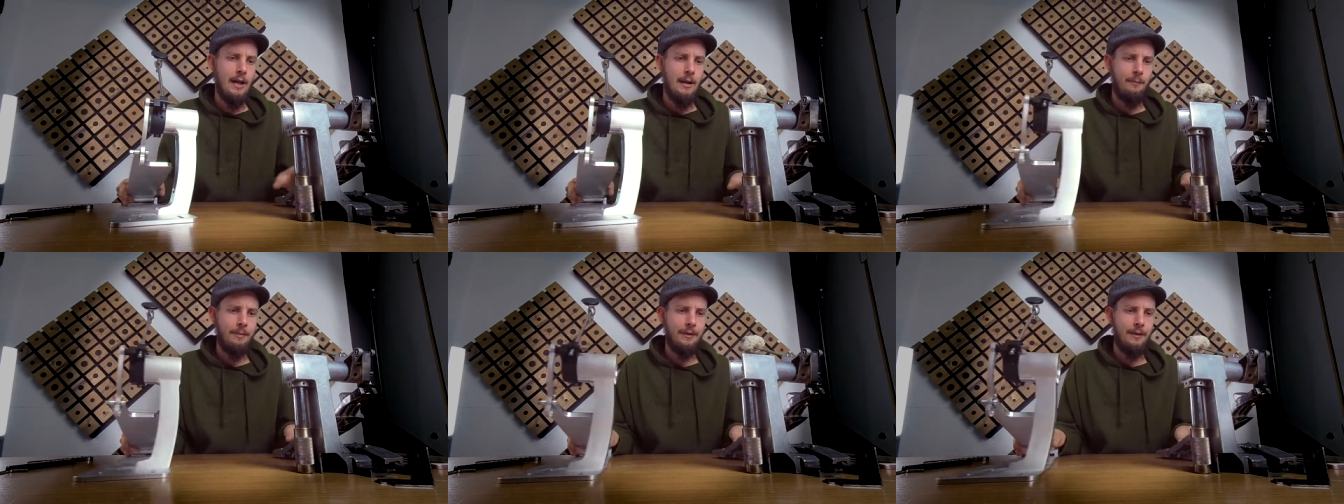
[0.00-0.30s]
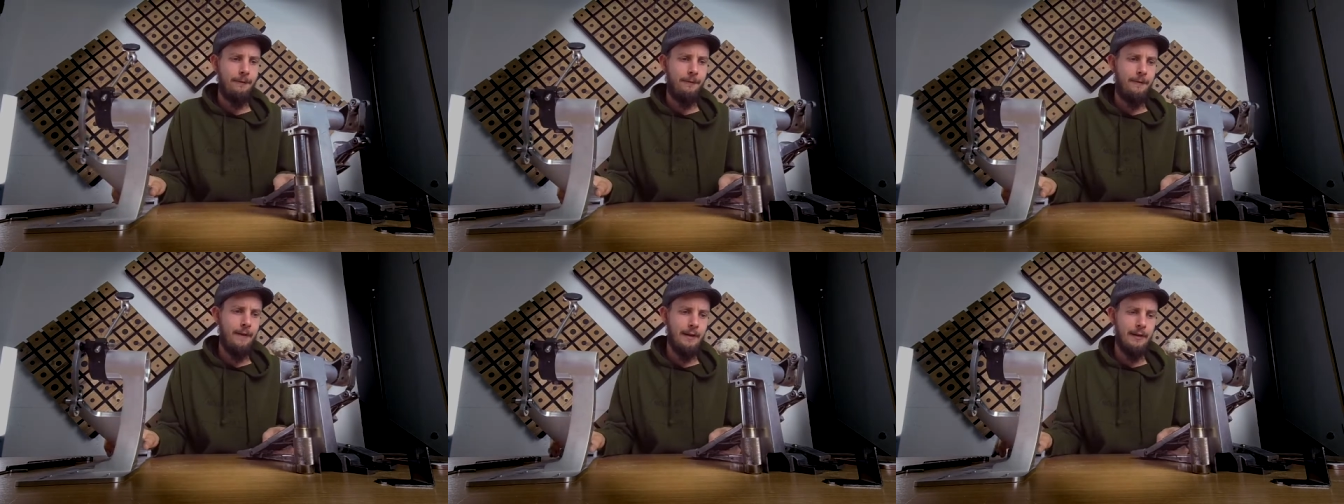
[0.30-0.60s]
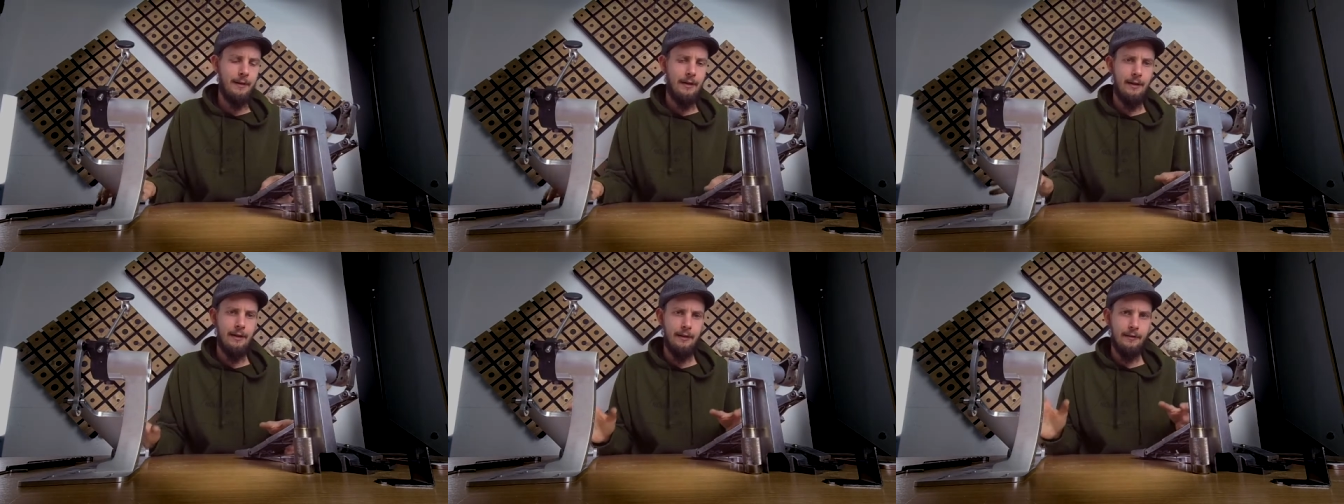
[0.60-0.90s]
But the
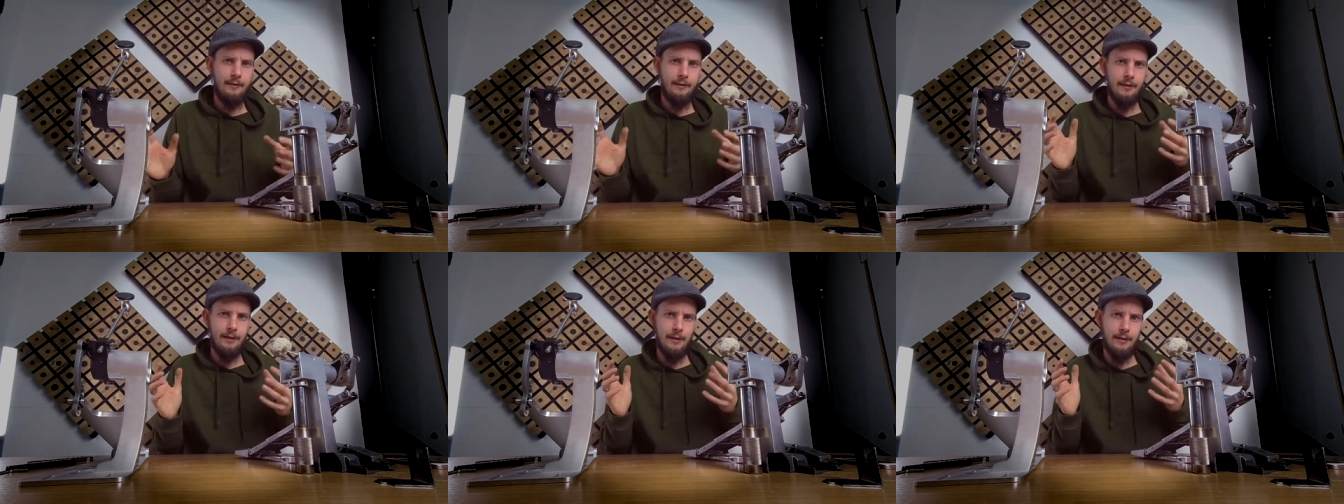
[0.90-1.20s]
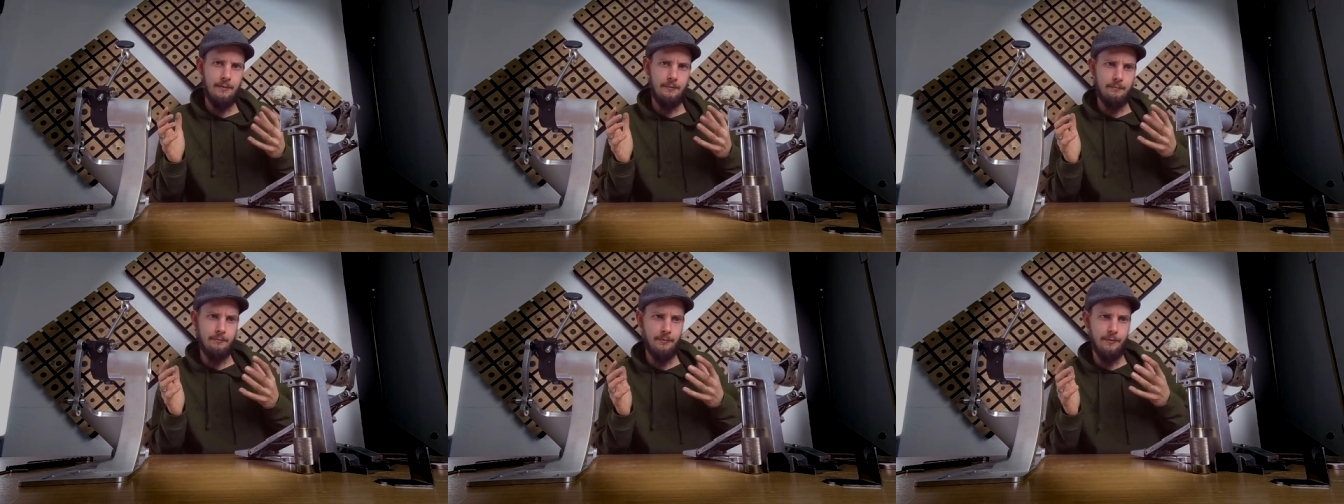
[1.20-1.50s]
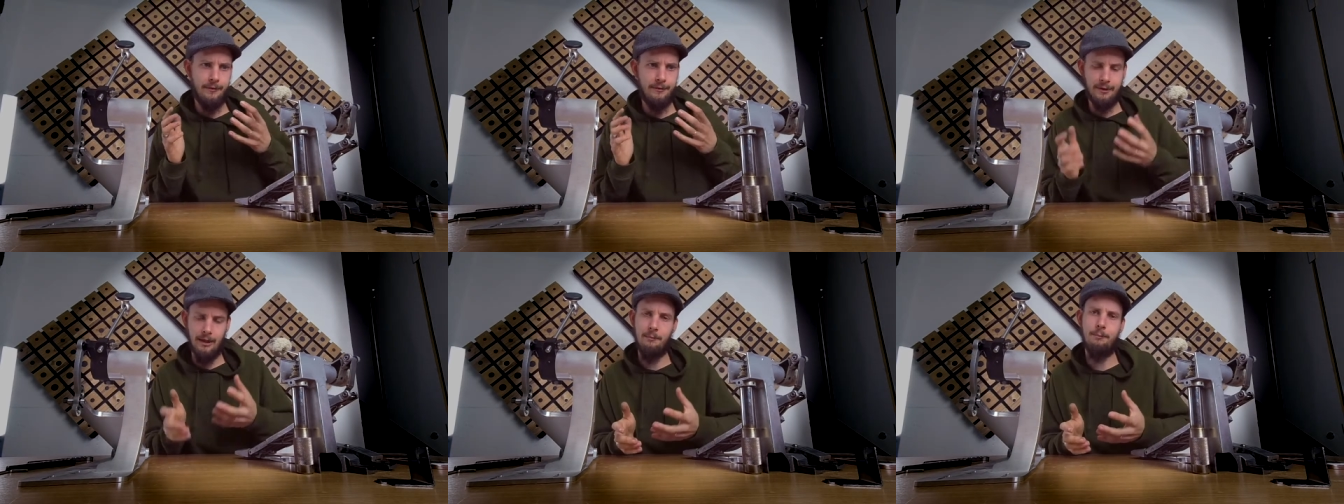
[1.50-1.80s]
thing is,
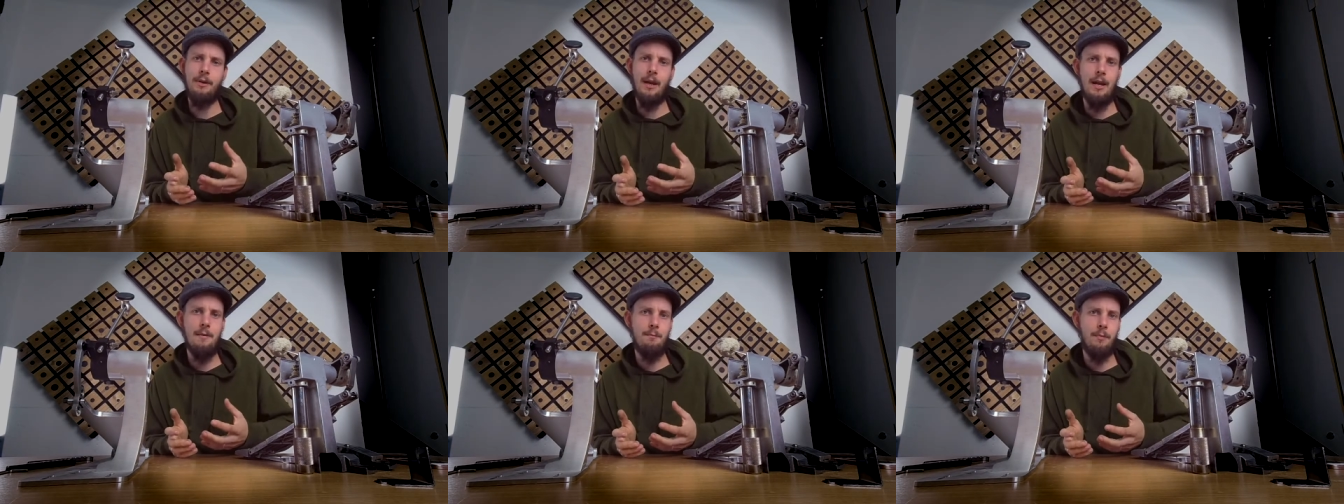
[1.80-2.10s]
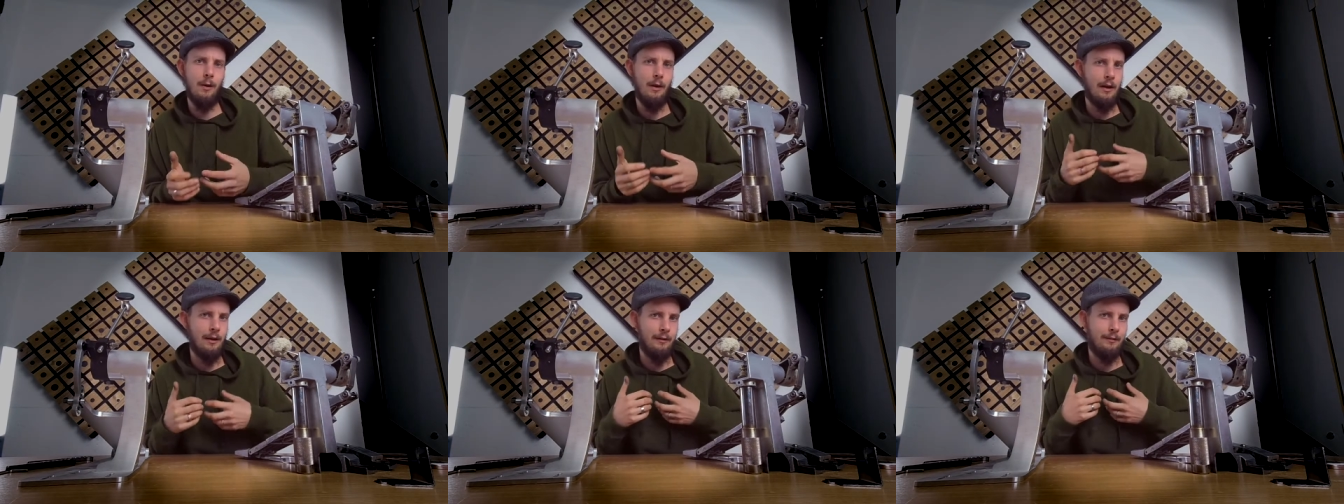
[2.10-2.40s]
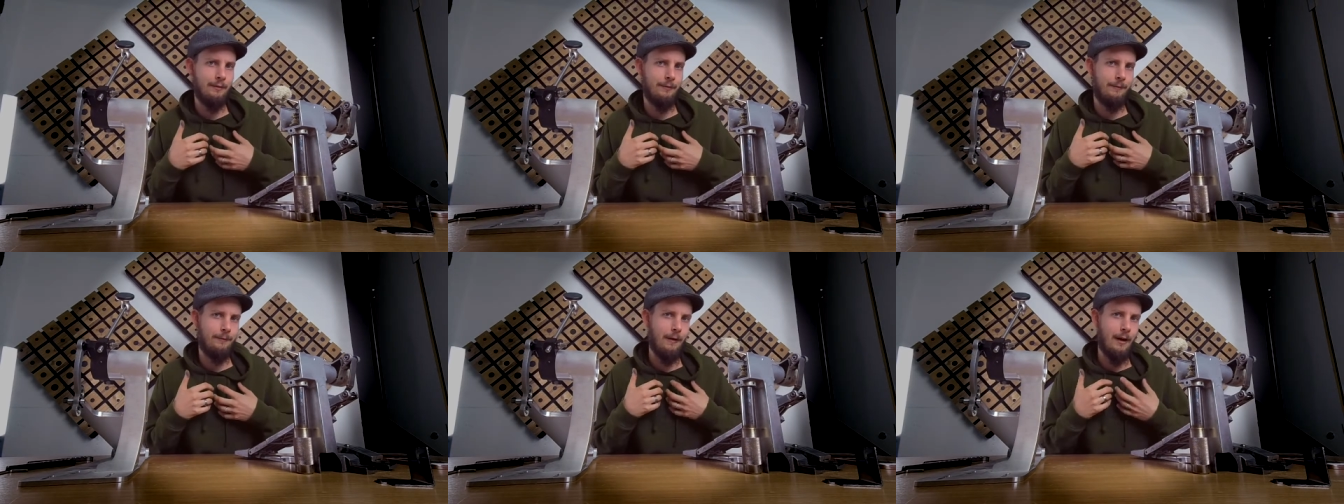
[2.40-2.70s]
some people,
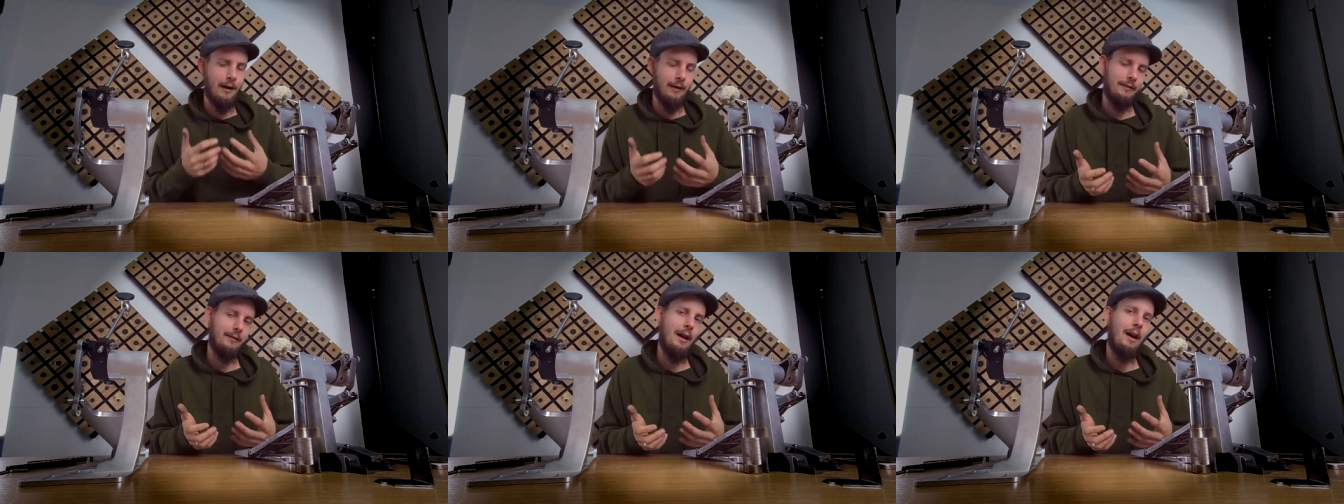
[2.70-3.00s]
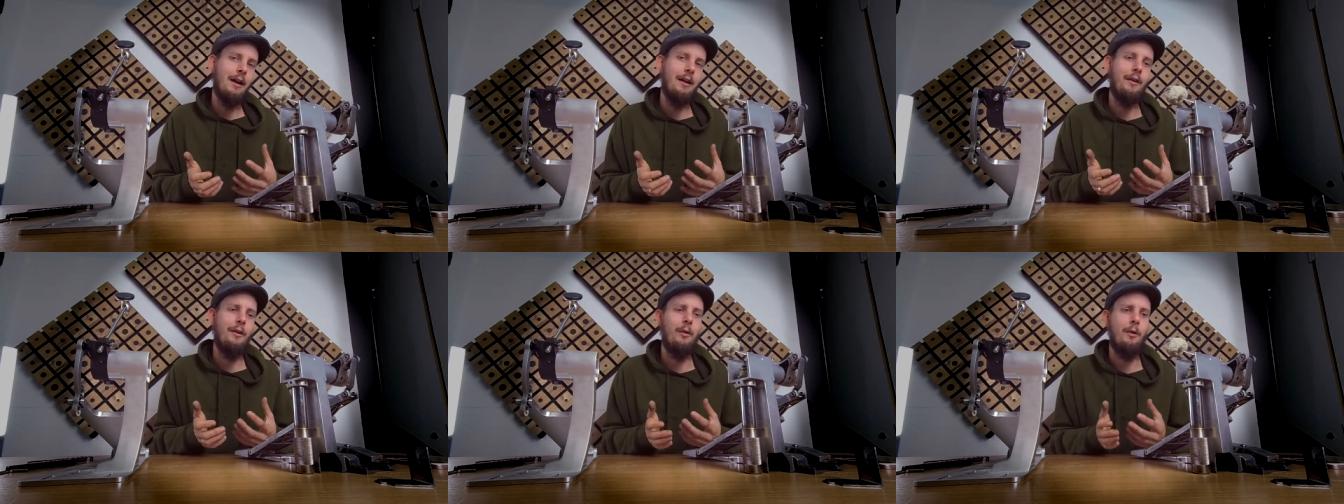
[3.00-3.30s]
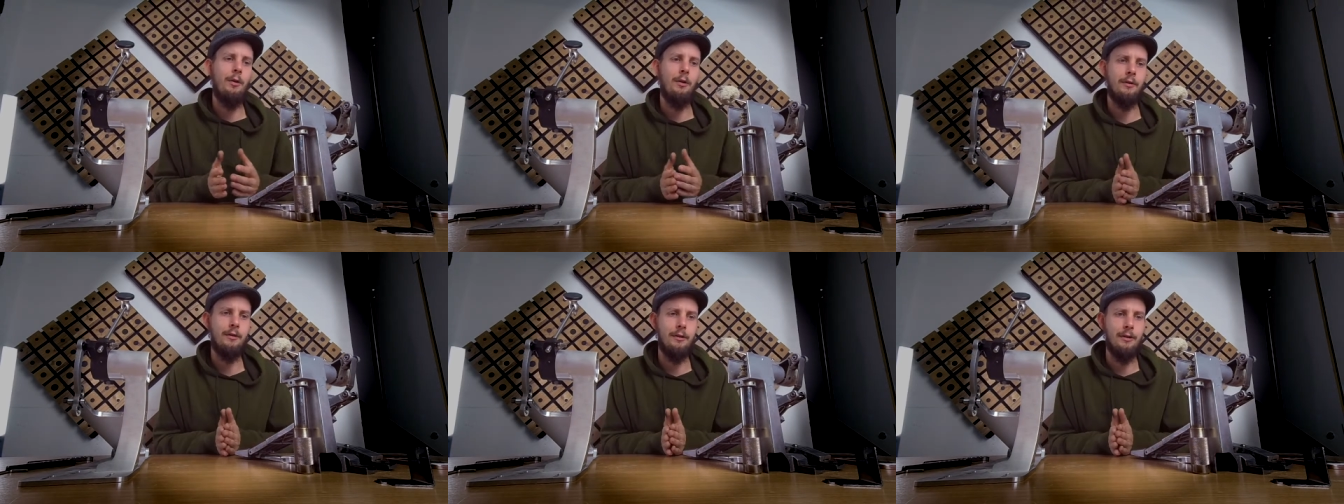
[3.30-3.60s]
as far as I
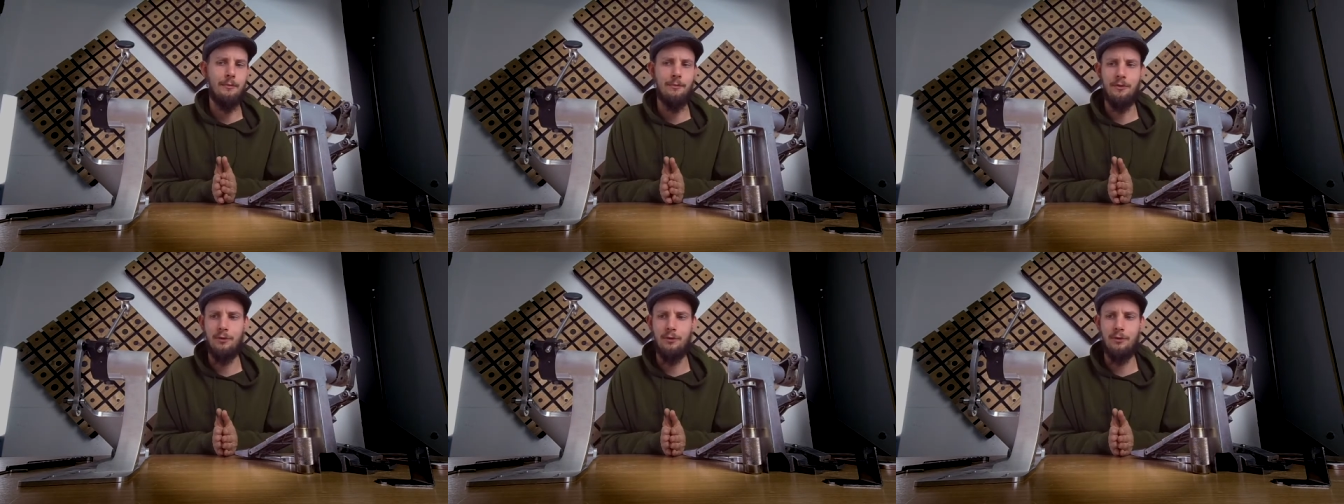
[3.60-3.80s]
heard,